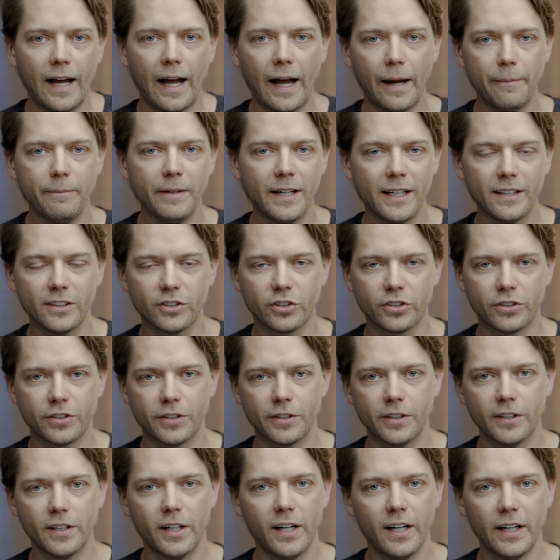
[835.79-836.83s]
I'm not
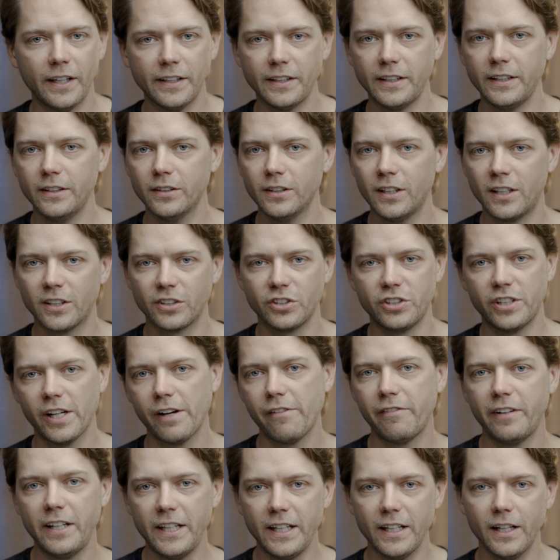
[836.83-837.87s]
sure on the
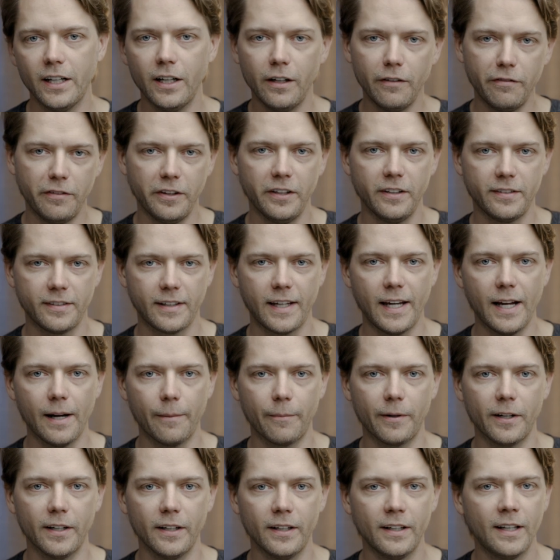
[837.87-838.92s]
longevity of this
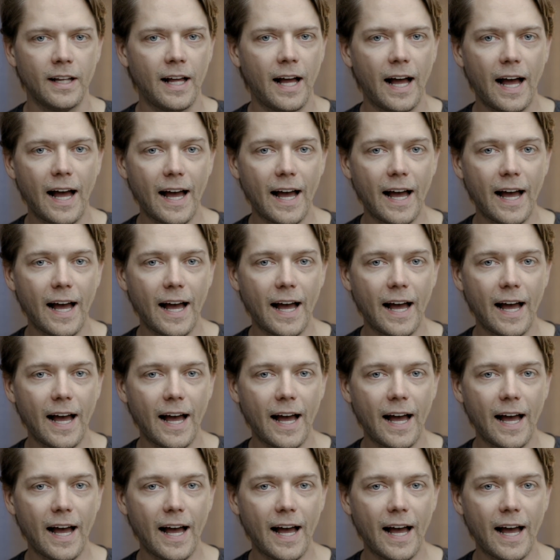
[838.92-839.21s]
camera.